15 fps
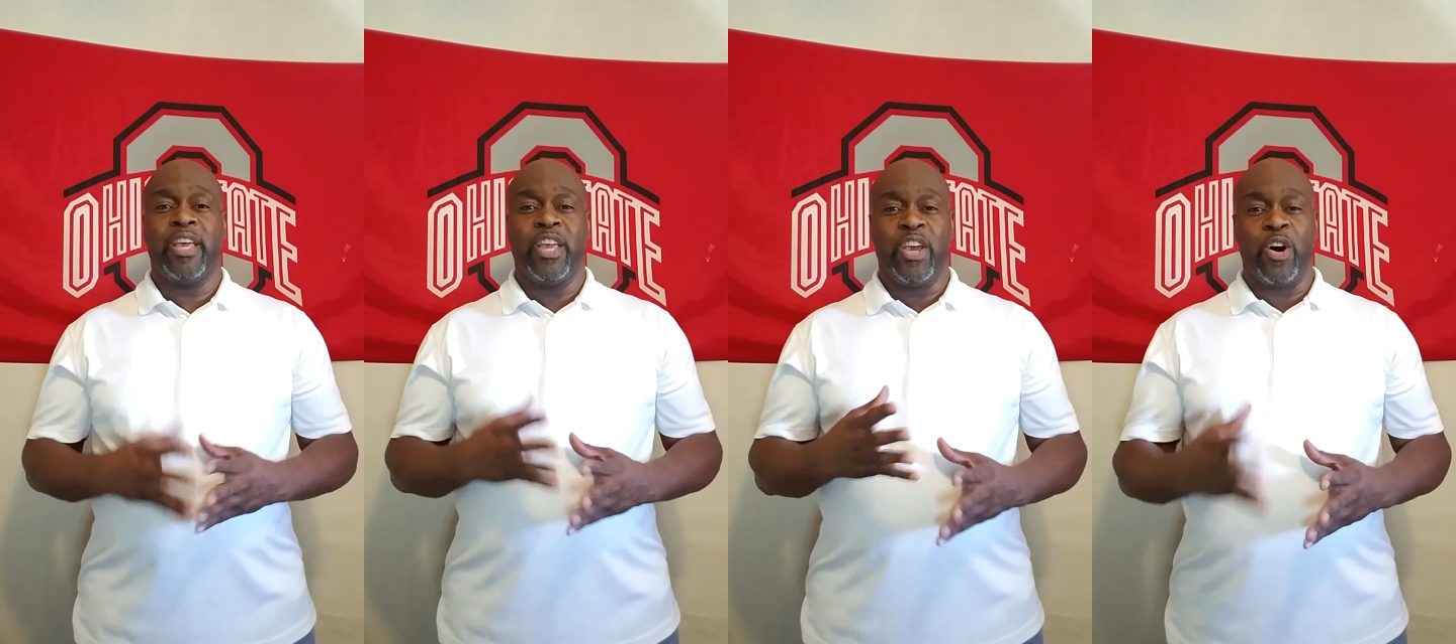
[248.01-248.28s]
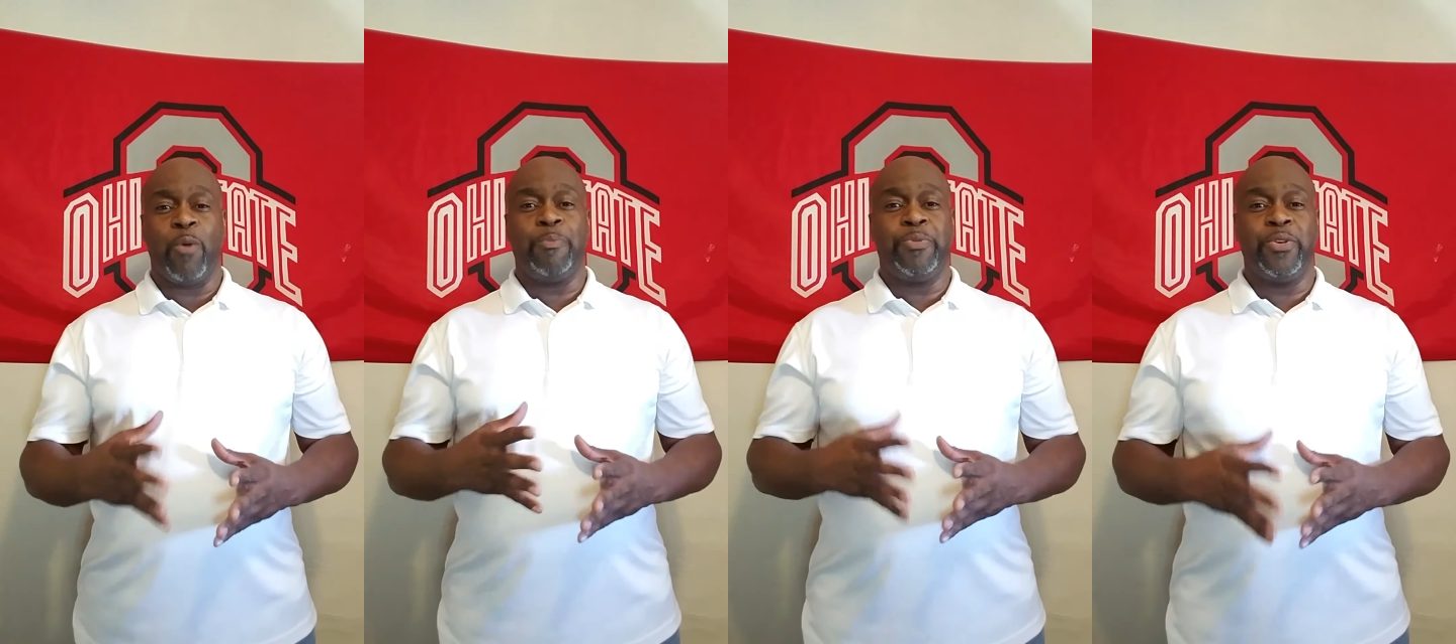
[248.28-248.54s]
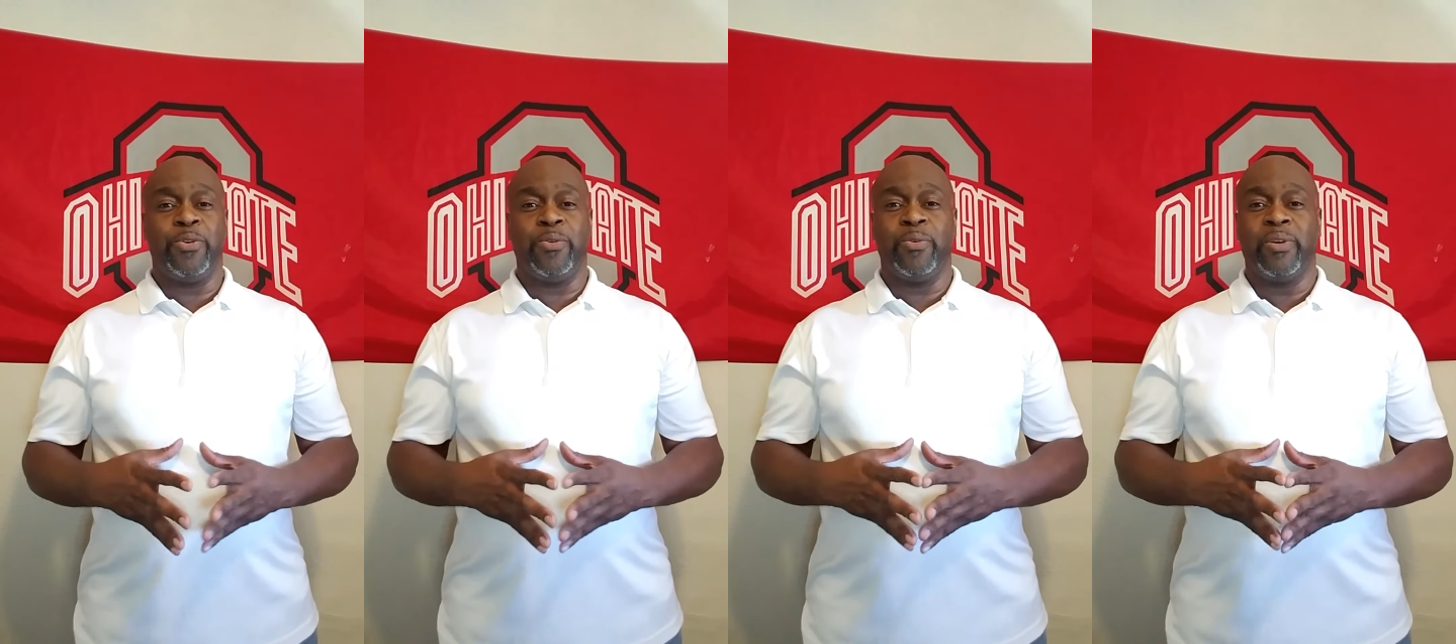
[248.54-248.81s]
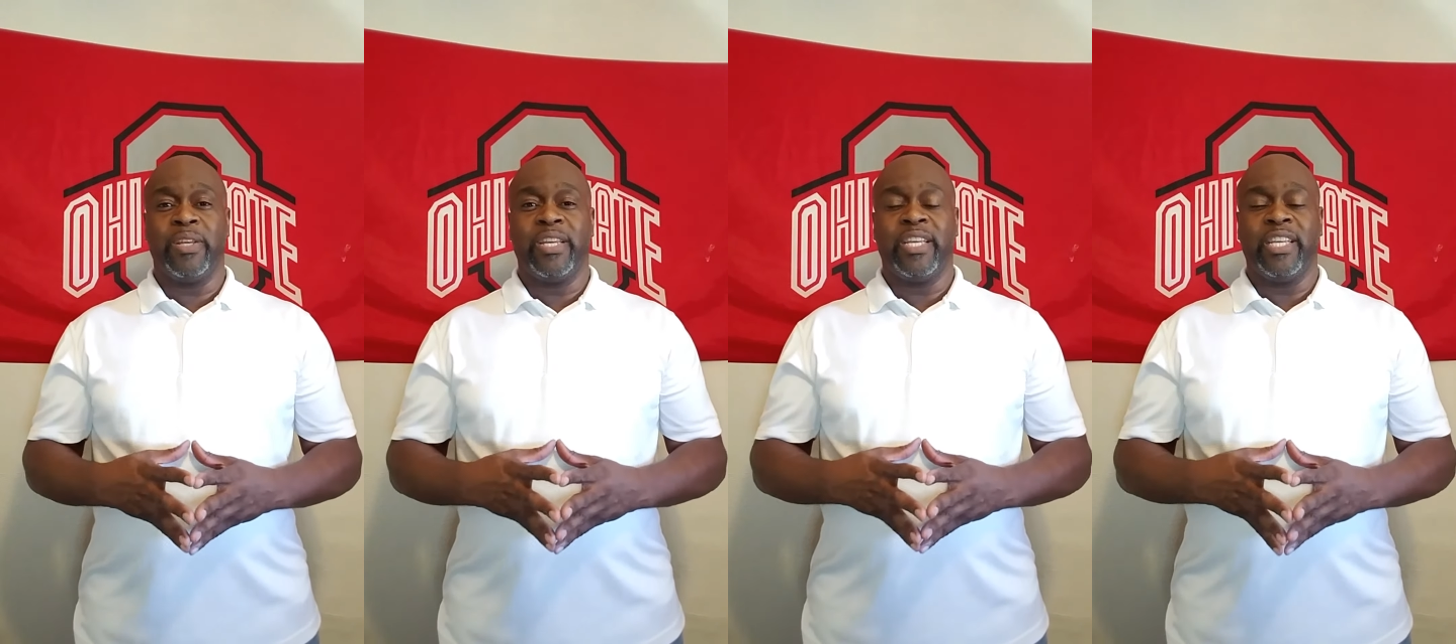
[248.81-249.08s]
help you
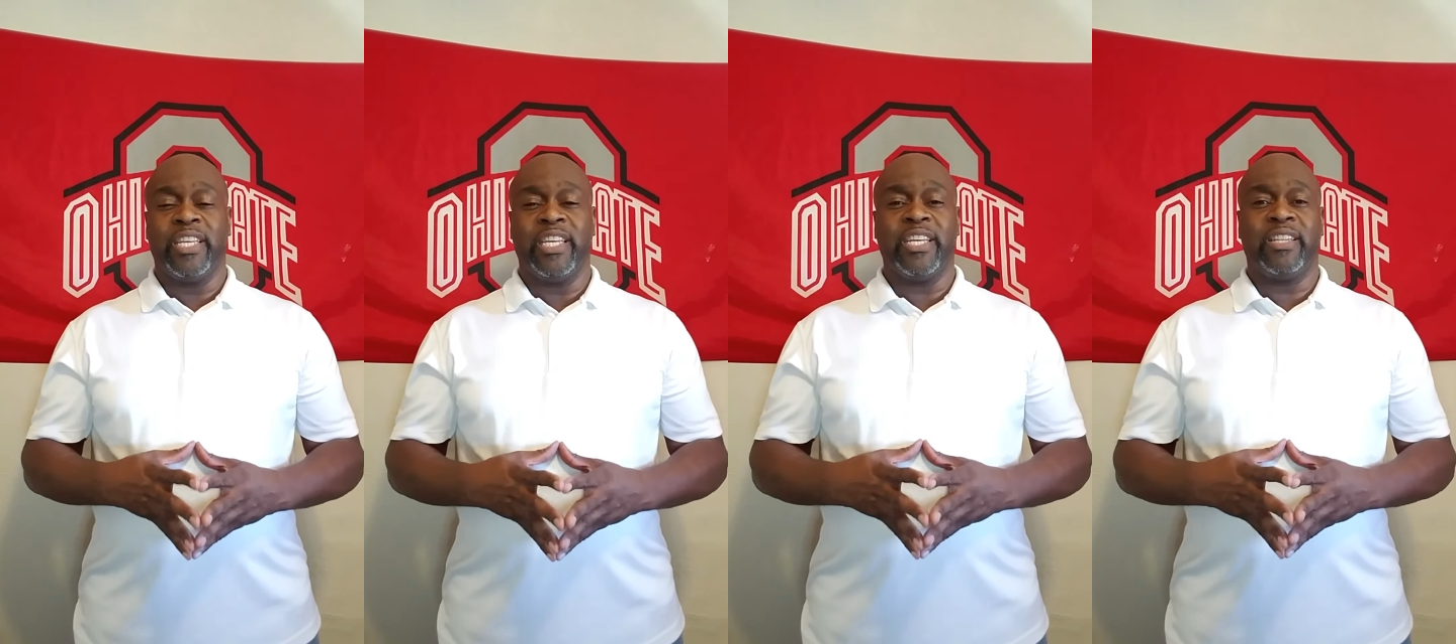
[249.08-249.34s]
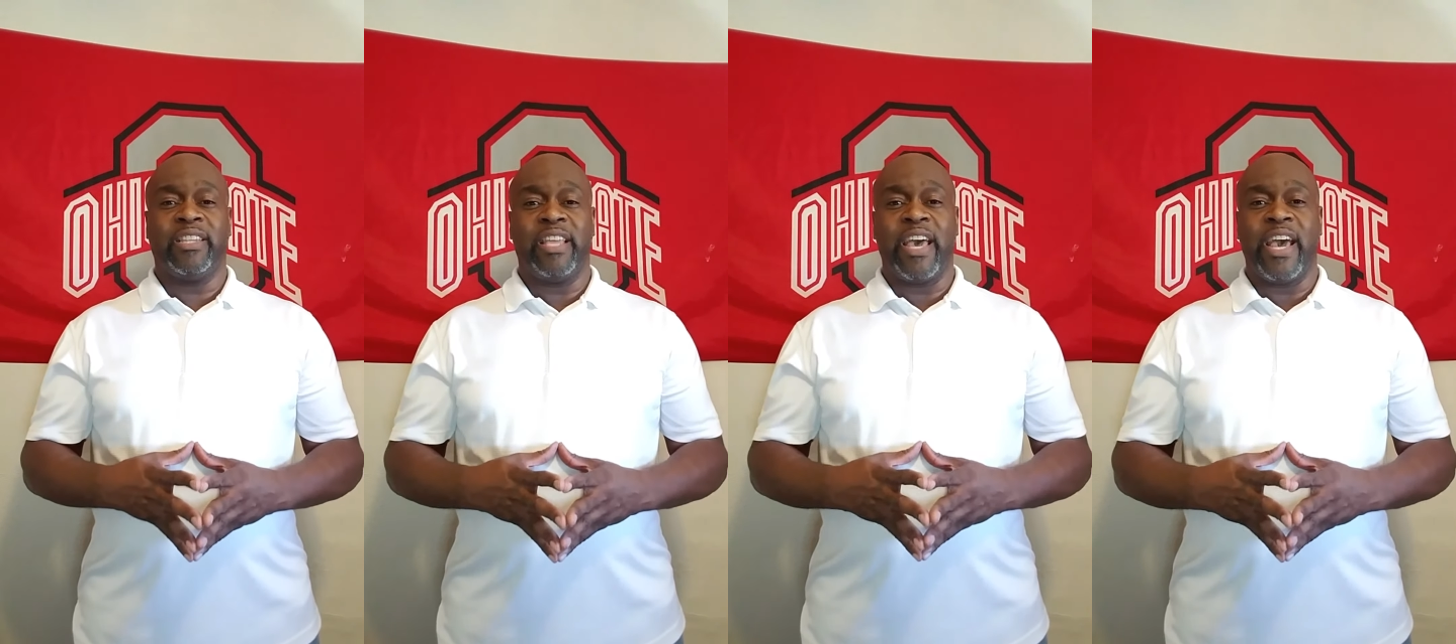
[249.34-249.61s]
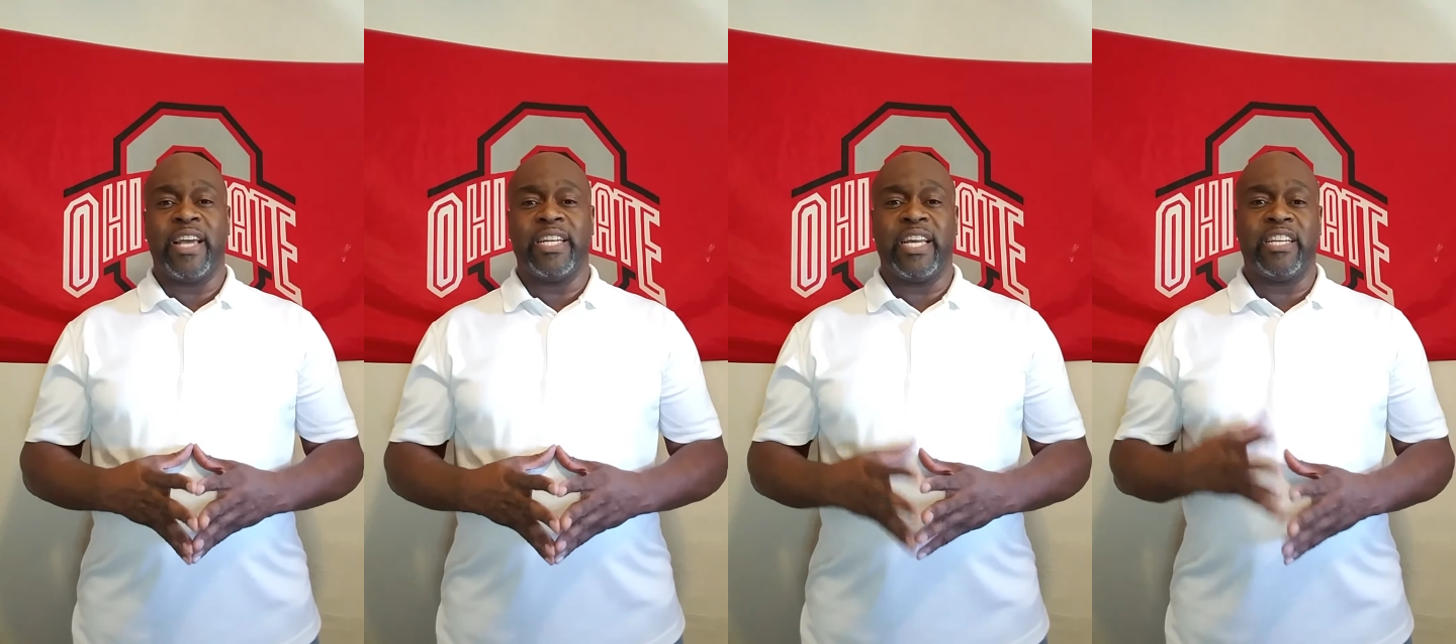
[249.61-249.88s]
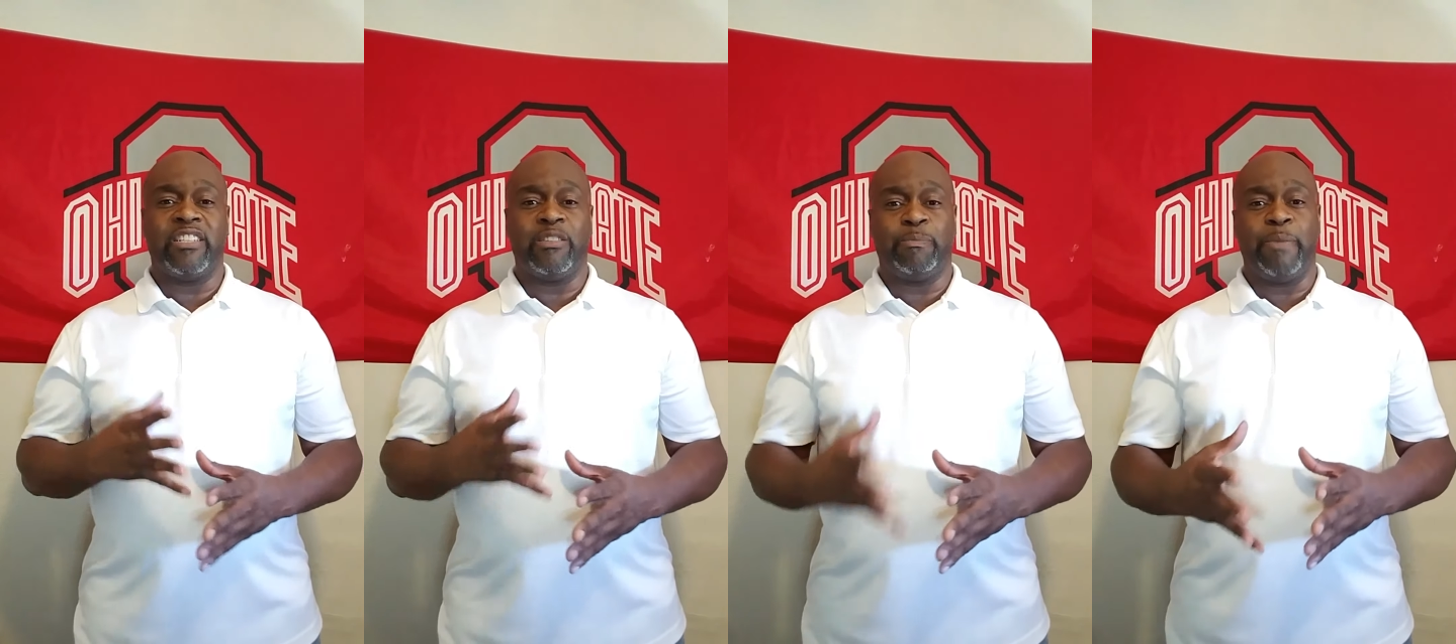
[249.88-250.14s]
get that
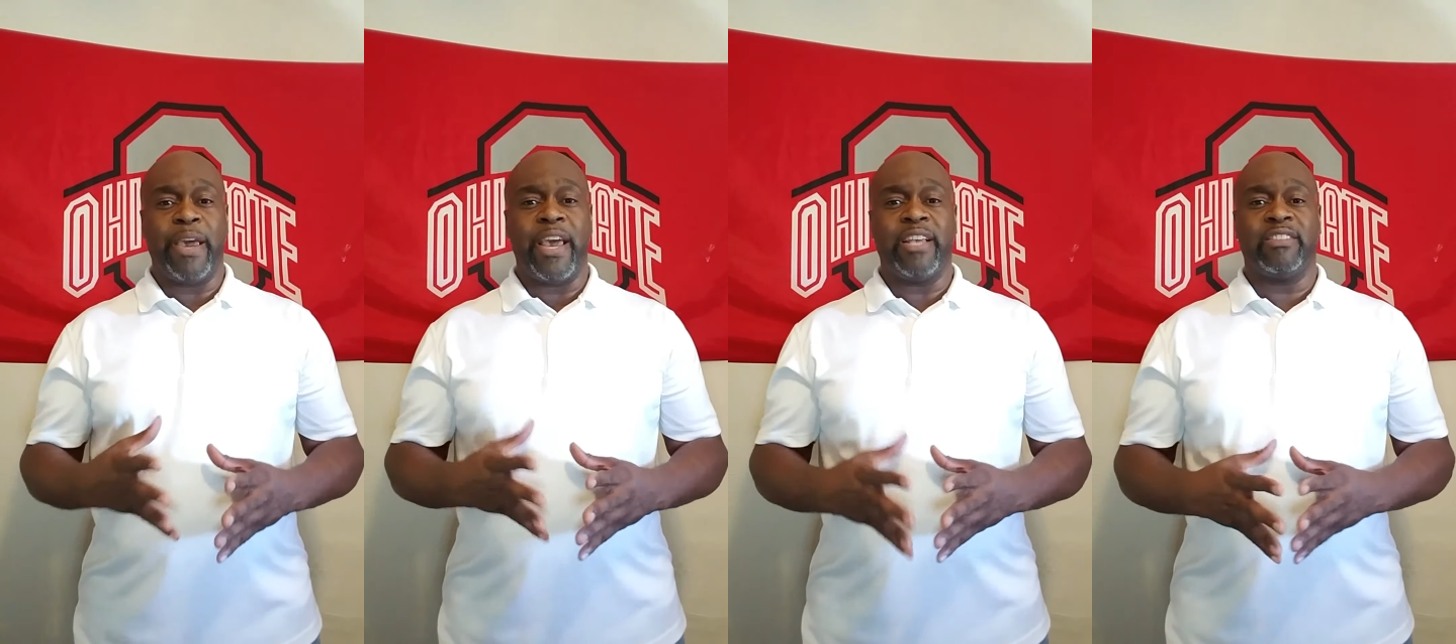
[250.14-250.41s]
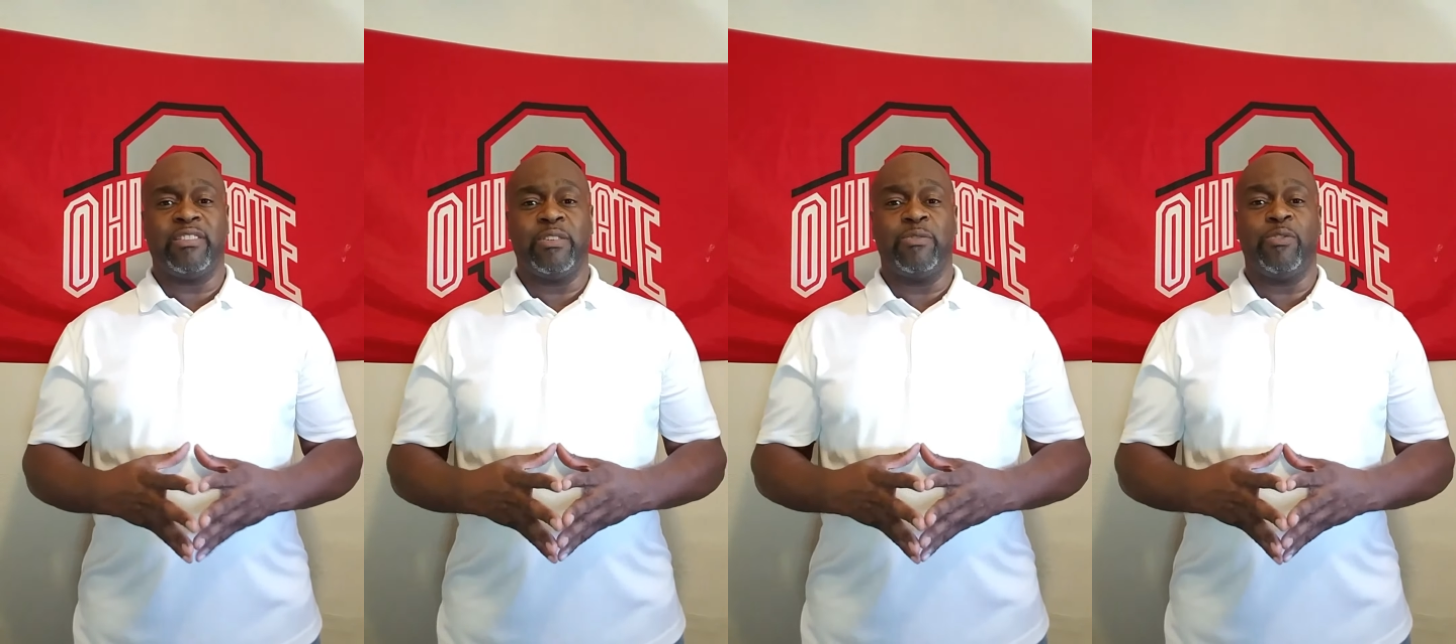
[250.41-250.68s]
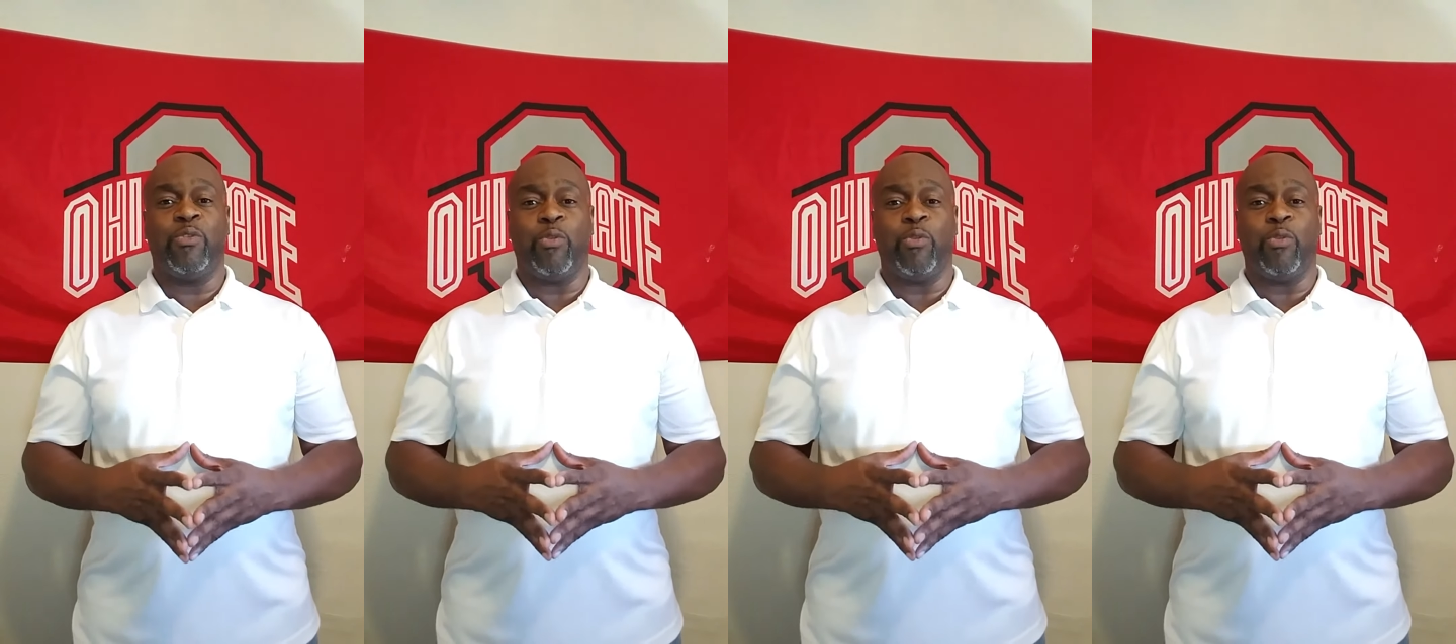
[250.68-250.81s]
expansive